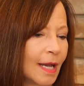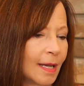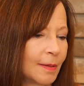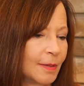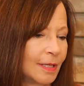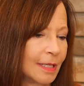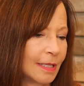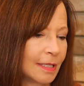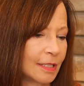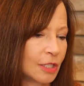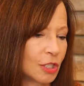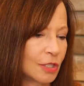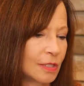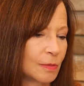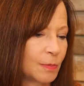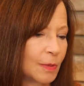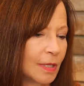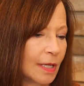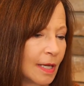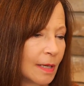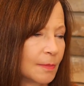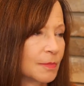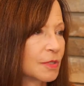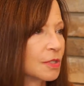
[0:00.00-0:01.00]
I mean, it just
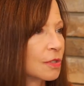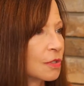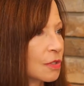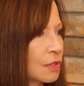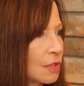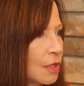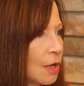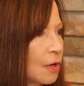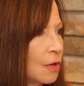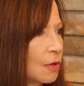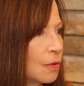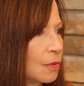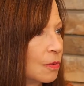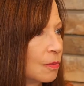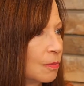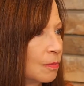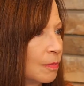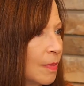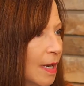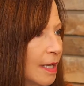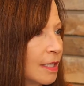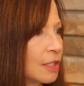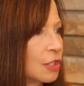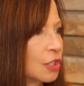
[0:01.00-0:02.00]
becomes so
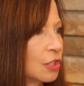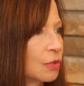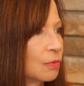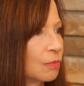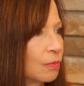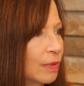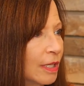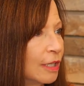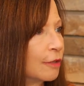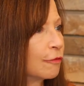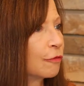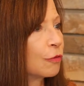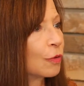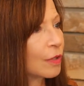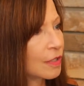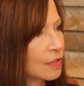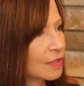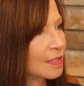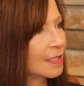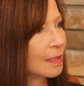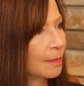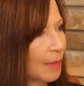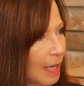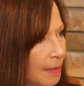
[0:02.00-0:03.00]
much
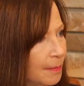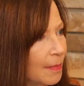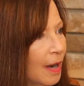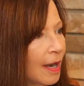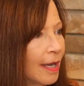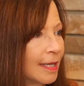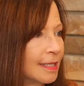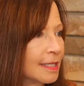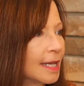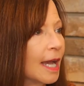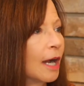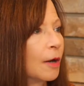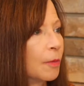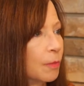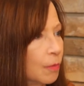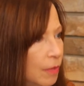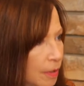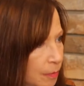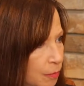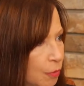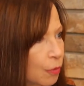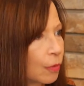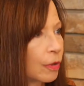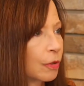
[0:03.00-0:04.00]
reinforced in my mind how
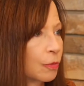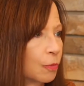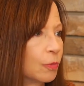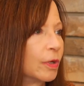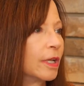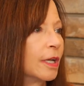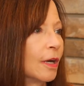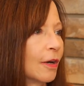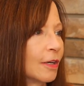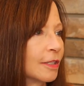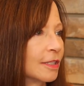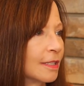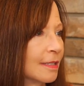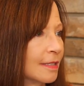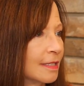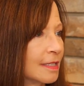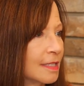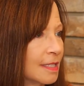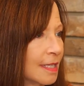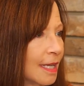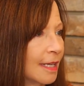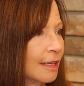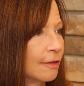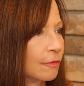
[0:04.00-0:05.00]
important we are to the
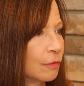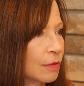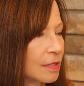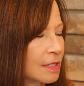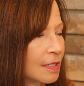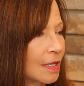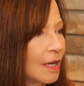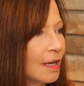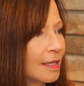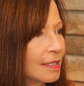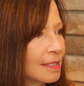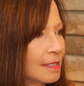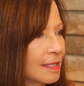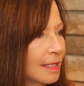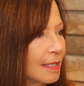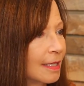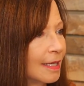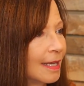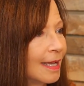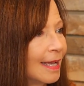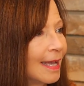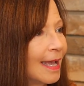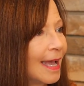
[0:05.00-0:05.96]
state of Wisconsin.